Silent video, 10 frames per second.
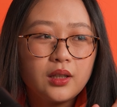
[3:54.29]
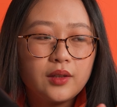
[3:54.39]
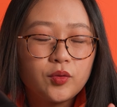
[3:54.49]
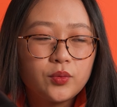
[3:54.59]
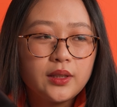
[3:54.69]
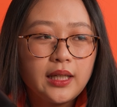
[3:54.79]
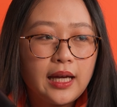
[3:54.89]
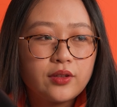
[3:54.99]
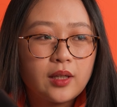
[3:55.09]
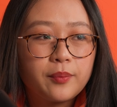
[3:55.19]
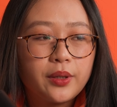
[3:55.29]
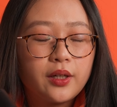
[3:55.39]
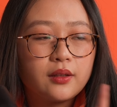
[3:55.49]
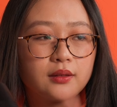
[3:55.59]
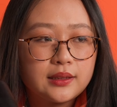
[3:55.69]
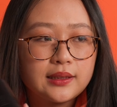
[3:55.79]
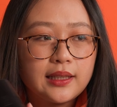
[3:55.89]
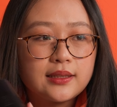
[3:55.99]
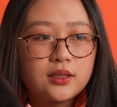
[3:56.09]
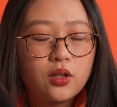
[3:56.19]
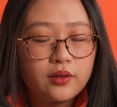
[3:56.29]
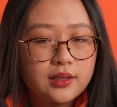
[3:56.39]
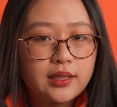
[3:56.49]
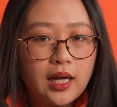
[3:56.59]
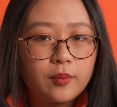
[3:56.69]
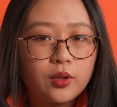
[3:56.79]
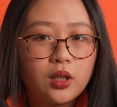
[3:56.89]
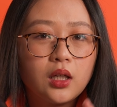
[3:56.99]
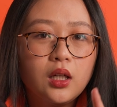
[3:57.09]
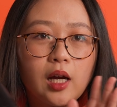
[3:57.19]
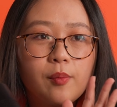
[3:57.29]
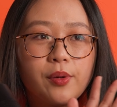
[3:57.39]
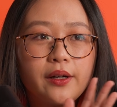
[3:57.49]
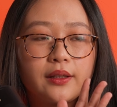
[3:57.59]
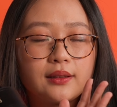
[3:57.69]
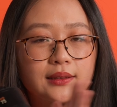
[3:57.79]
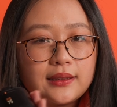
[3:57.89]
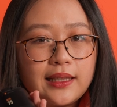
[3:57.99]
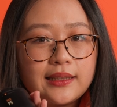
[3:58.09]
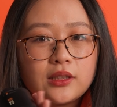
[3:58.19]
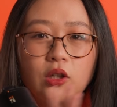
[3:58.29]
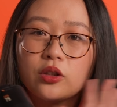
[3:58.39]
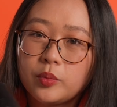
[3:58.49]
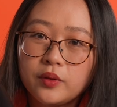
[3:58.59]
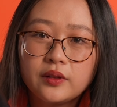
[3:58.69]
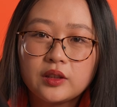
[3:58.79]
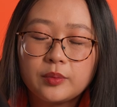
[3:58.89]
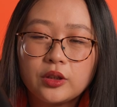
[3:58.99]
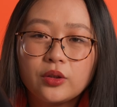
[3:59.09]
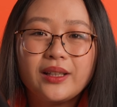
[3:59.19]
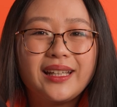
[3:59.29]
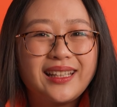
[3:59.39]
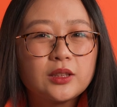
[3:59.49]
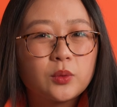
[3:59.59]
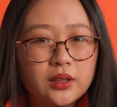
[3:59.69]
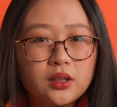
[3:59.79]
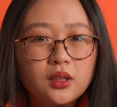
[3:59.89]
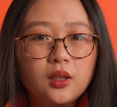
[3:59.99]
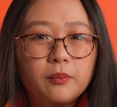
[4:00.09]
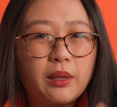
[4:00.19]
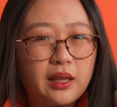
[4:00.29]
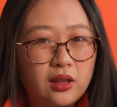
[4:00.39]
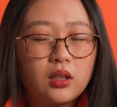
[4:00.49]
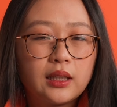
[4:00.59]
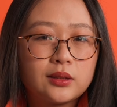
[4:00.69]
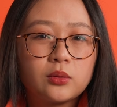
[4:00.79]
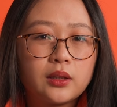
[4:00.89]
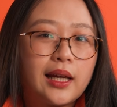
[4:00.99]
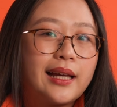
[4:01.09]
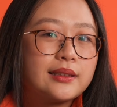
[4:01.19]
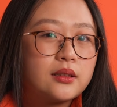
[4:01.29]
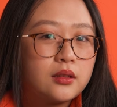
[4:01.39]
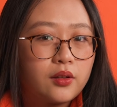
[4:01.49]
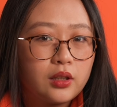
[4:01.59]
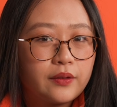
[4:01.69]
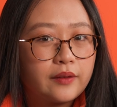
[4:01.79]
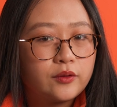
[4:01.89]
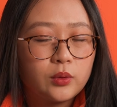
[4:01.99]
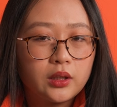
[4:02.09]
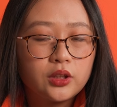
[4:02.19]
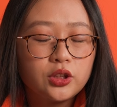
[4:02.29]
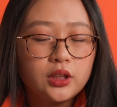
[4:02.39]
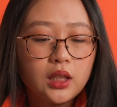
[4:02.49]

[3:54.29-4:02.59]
If you really have to compare this lens on this camera and comparing this lens on the previous model, it is quicker, but not as quick as the 35-100.